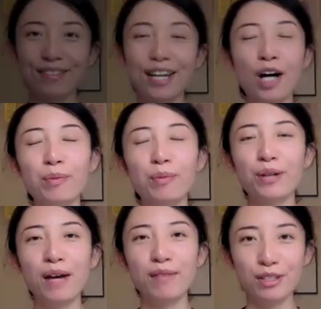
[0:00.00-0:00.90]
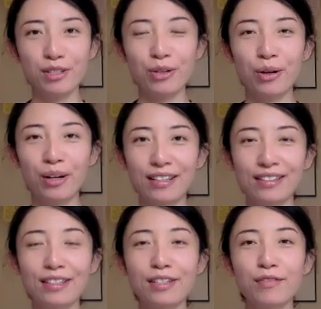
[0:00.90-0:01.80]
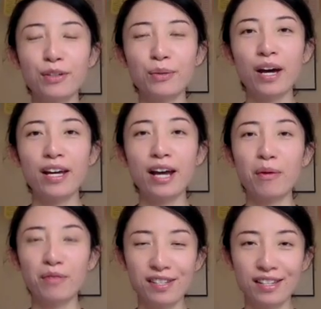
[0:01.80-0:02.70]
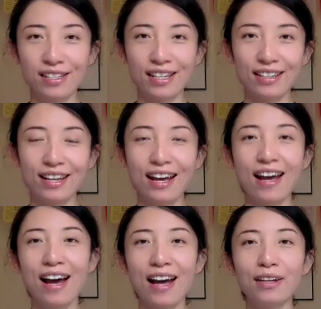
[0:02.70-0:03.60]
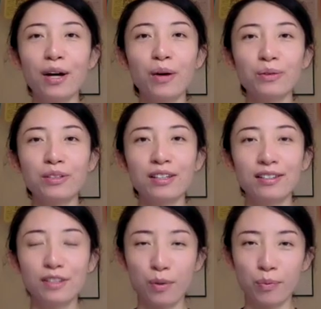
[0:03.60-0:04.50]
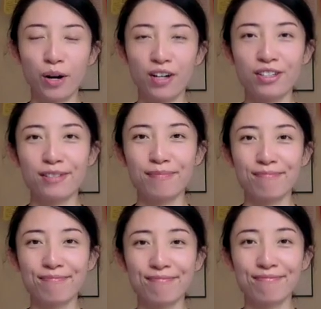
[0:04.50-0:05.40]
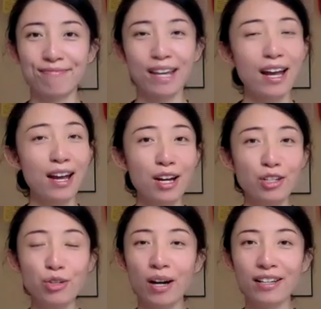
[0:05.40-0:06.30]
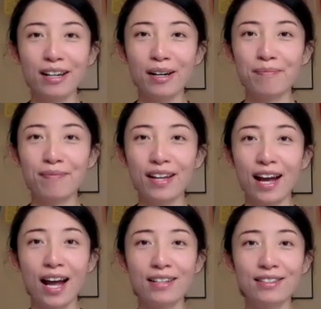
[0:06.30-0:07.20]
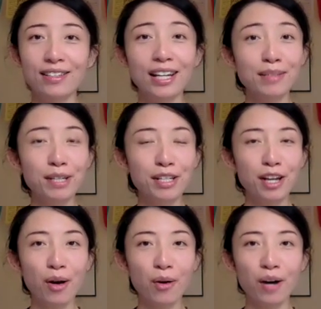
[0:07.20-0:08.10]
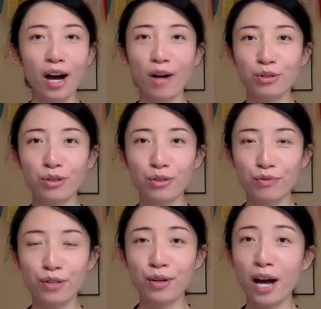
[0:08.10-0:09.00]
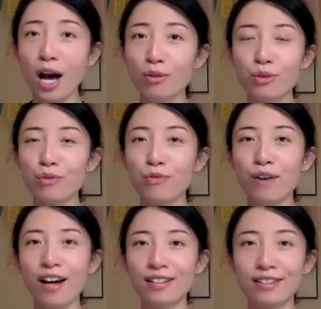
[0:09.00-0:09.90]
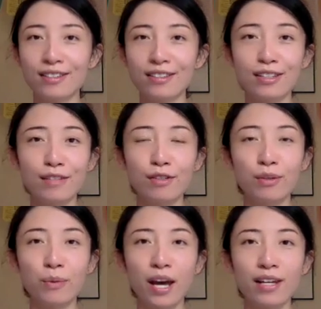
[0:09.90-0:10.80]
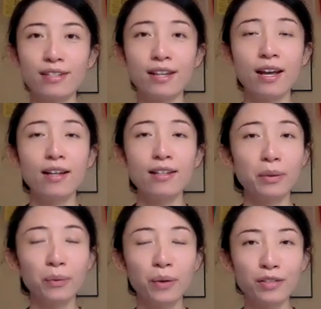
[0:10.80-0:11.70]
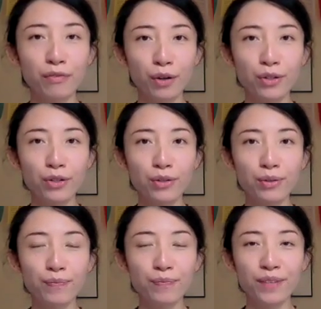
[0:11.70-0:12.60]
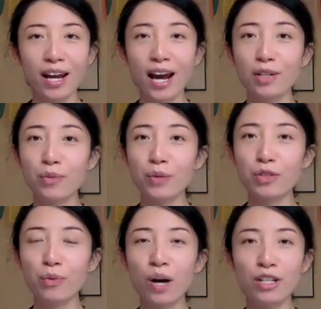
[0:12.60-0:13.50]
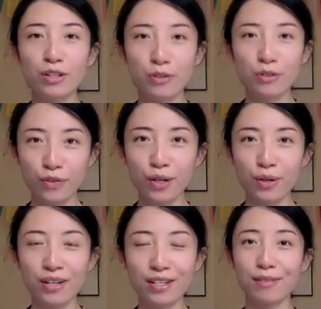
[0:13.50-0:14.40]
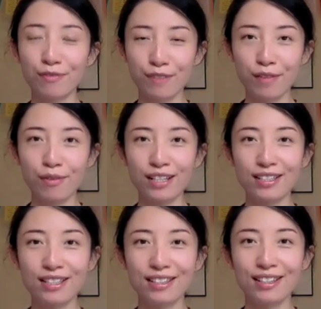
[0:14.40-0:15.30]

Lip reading: I hope you have enjoyed the different way of sitting and hold your brush. Try them and let me know, how do you feel? How do you find the different ways that works for you, and which one you feel the favorite